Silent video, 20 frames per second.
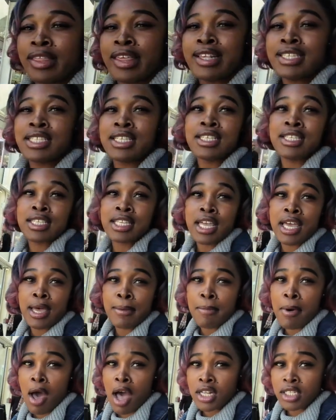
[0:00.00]
this is
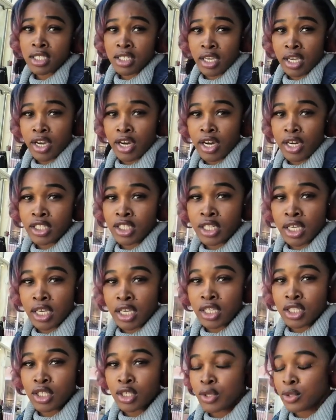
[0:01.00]
the pot sticker
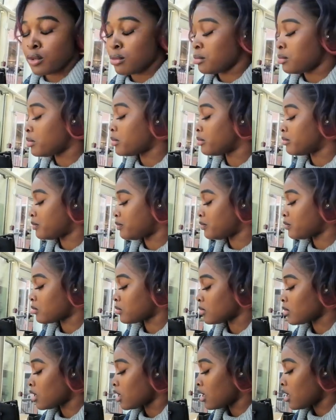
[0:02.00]
chicken soup.
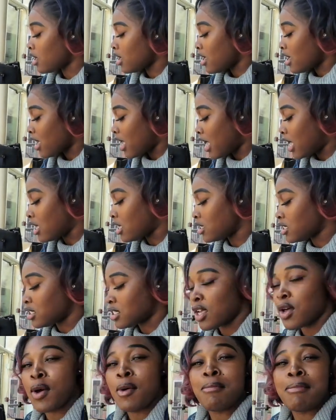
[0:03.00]
Okay,
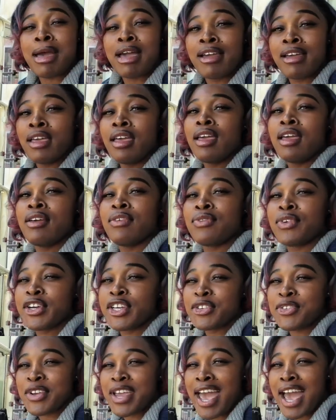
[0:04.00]
so my
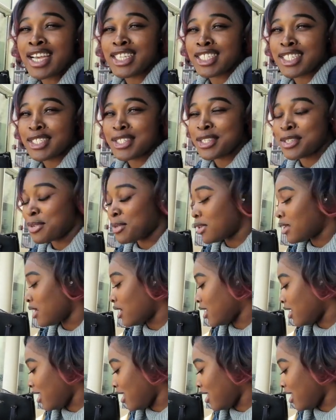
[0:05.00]
first reaction to it.